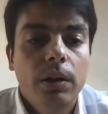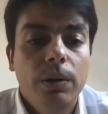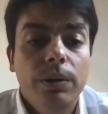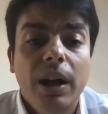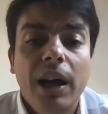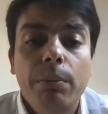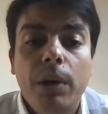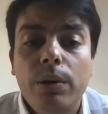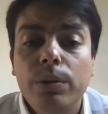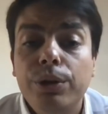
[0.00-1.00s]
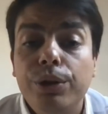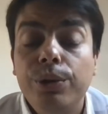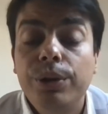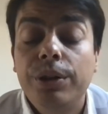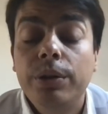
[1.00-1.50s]
On unmount, you
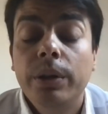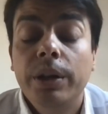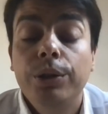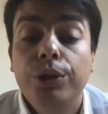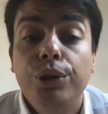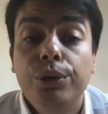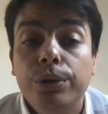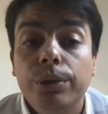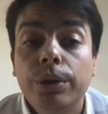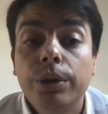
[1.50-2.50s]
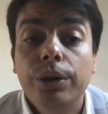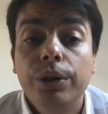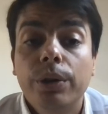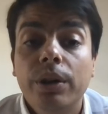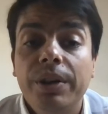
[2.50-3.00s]
need to ensure
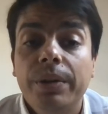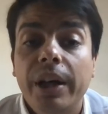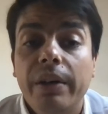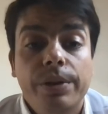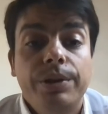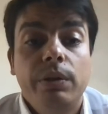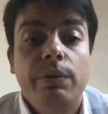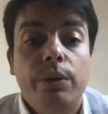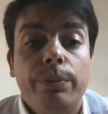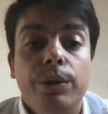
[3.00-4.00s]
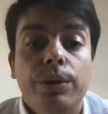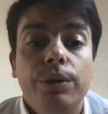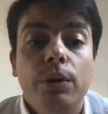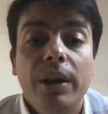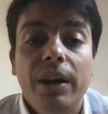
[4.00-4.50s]
you clear everything from your
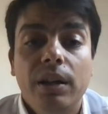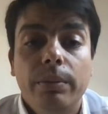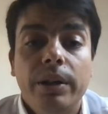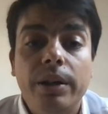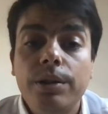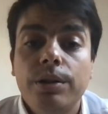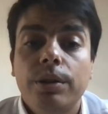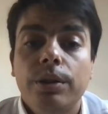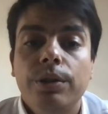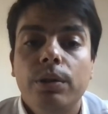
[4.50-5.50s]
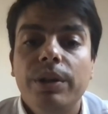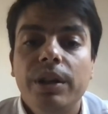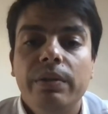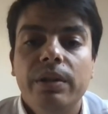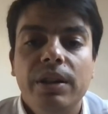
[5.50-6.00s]
DOM elements, DOM
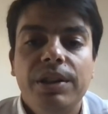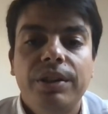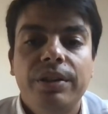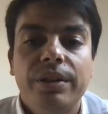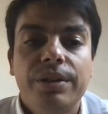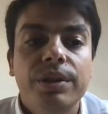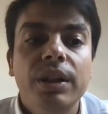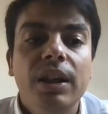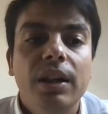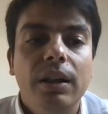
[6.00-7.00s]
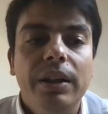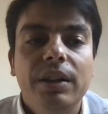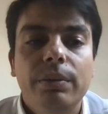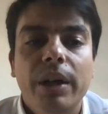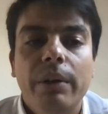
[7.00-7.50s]
event listeners,
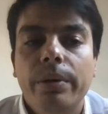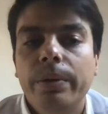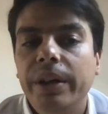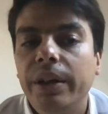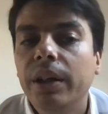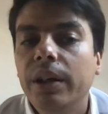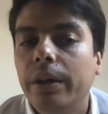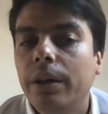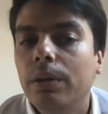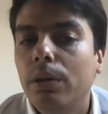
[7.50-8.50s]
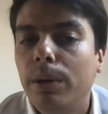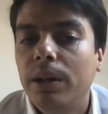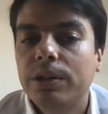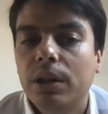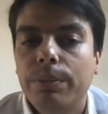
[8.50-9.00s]
leaked memory,
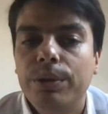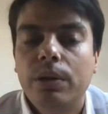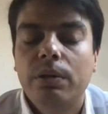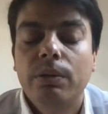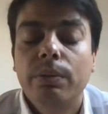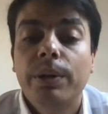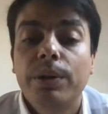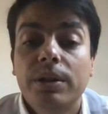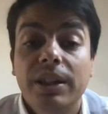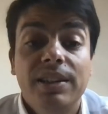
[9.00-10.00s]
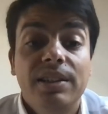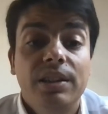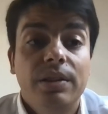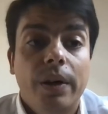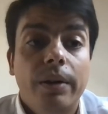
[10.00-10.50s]
globals, observables,
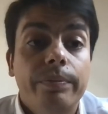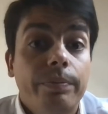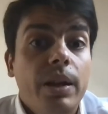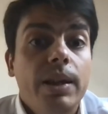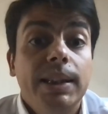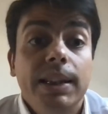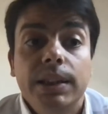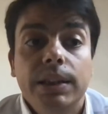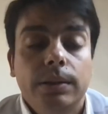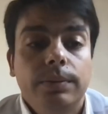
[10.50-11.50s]
etc. That's it.